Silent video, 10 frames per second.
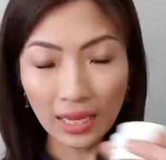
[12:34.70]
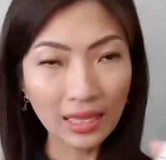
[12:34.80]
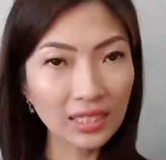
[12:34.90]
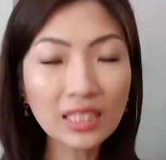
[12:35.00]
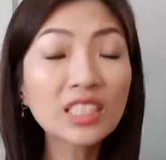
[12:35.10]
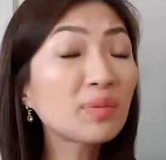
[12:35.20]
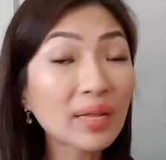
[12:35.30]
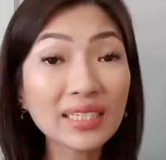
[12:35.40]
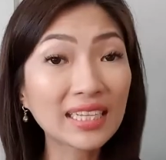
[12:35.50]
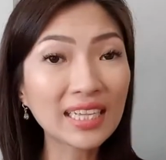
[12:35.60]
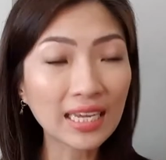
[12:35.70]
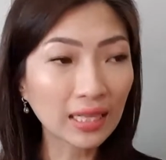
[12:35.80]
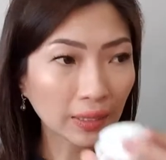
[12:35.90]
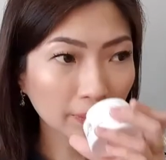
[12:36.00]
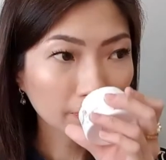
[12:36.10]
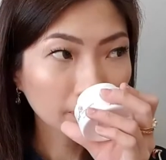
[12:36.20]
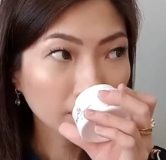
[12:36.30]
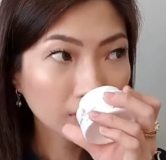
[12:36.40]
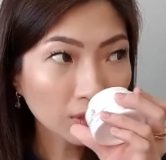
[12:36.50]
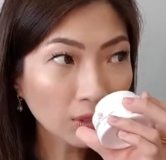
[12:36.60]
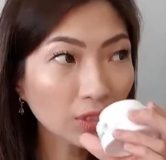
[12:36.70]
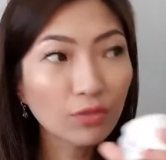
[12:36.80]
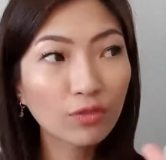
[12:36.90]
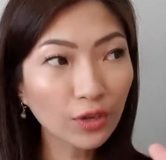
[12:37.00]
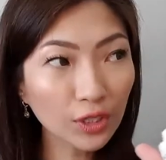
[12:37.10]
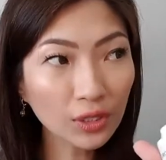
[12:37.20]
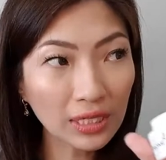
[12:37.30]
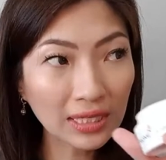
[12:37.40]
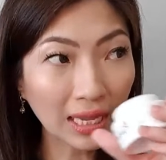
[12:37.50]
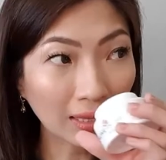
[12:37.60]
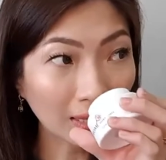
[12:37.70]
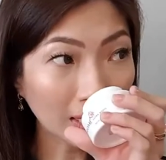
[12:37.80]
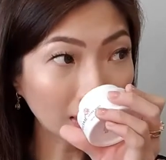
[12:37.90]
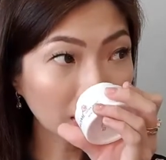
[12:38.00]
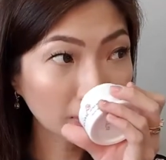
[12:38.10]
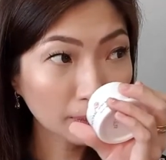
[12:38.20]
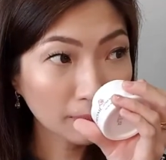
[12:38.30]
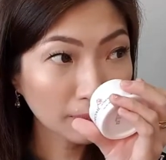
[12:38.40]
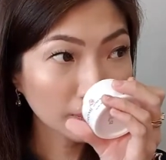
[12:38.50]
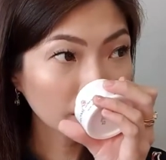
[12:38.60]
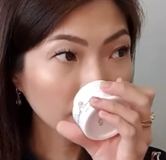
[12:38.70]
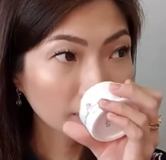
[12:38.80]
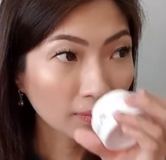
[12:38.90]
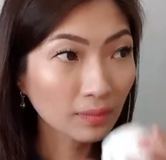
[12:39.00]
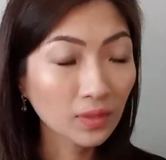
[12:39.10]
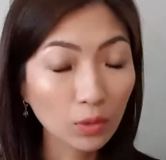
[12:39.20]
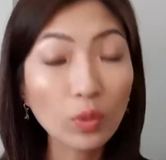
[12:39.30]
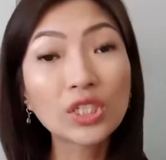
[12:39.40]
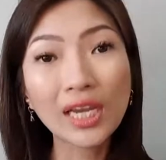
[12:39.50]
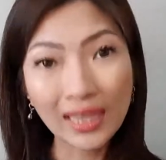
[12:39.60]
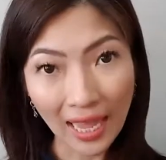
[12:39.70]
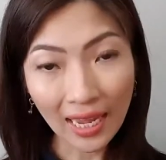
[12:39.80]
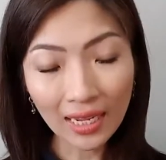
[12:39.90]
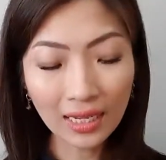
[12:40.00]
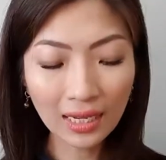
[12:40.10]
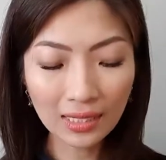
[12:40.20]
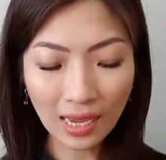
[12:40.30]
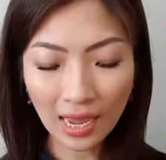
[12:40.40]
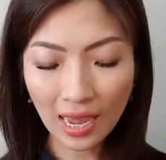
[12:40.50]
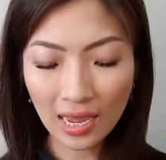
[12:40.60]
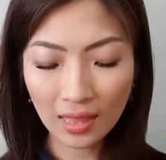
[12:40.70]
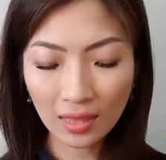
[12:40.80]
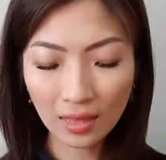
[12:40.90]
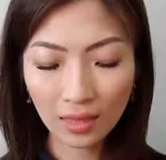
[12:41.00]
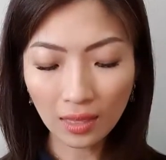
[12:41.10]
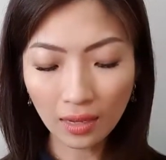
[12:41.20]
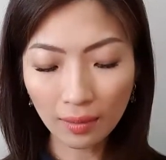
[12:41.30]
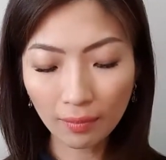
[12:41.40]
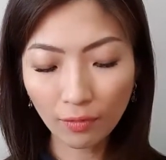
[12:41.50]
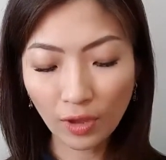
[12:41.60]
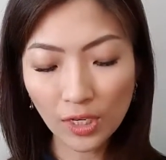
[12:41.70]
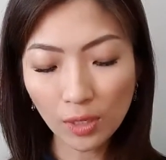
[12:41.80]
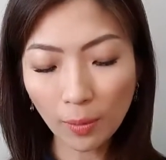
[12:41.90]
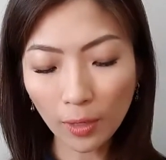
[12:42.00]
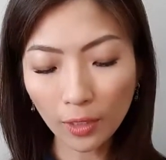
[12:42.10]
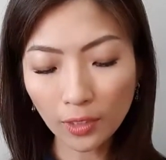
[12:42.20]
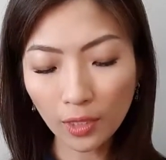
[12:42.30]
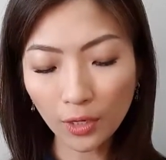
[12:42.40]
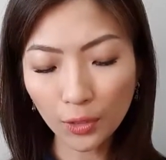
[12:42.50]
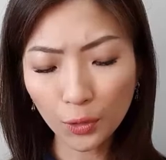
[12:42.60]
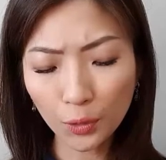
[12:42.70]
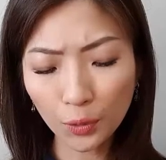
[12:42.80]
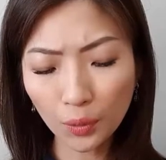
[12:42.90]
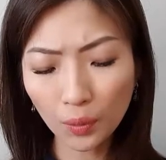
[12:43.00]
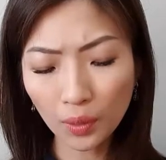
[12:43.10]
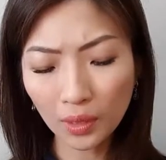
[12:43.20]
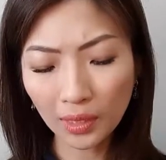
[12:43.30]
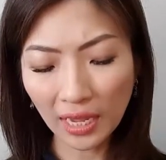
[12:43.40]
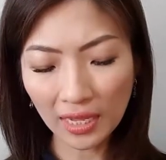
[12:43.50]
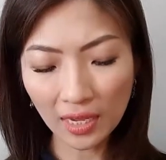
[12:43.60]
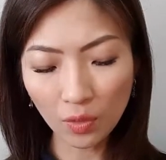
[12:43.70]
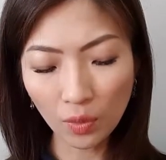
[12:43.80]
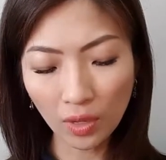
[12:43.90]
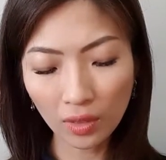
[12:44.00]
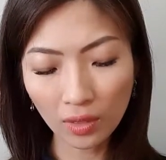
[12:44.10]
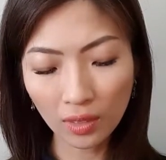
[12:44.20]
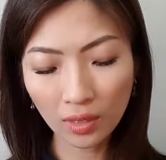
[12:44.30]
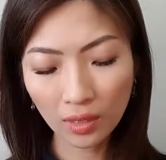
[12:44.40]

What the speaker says: It smells clean. So it's virtually scentless. Which I like because I hate facial products that are too laden with